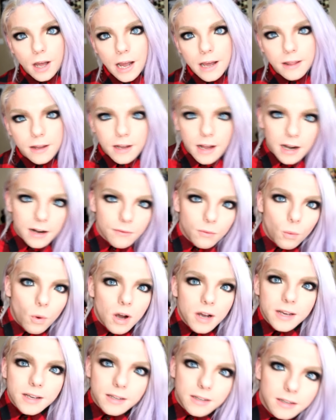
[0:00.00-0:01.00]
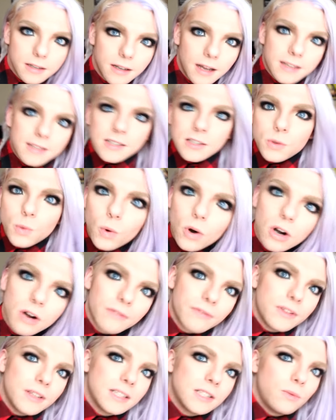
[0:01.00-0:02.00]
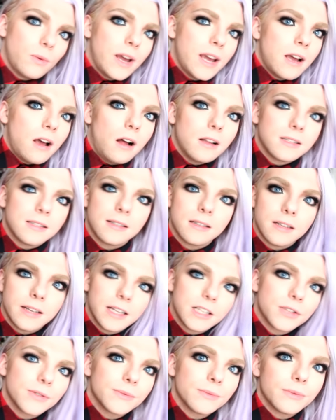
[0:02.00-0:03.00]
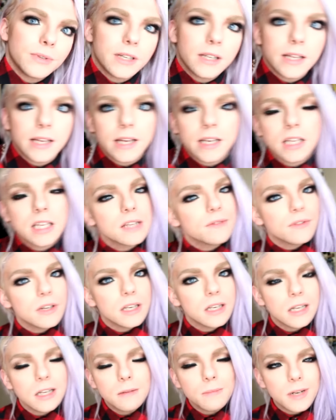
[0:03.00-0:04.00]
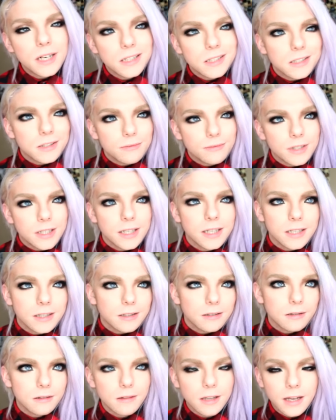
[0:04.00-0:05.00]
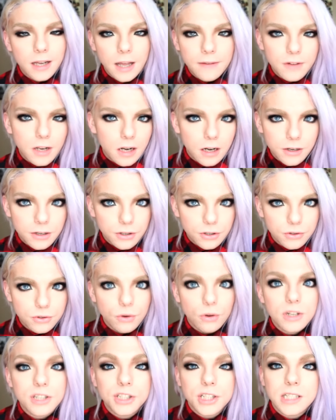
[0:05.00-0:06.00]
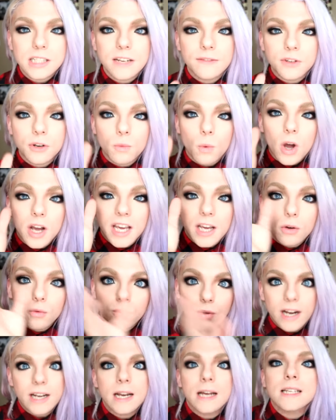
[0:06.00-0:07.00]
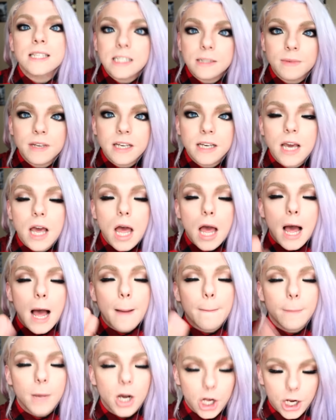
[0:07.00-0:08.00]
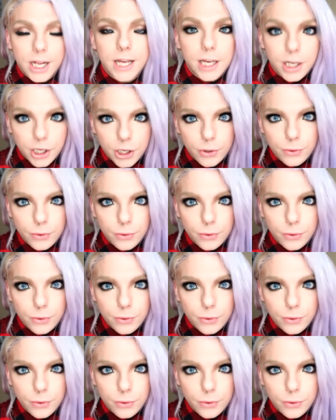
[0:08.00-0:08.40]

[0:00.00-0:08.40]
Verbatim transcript: I kind of walk, I swerve this way constantly. It's really inconvenient, but it doesn't really, like I've got it under control. It's just if you're walking right next to me, I'm gonna hit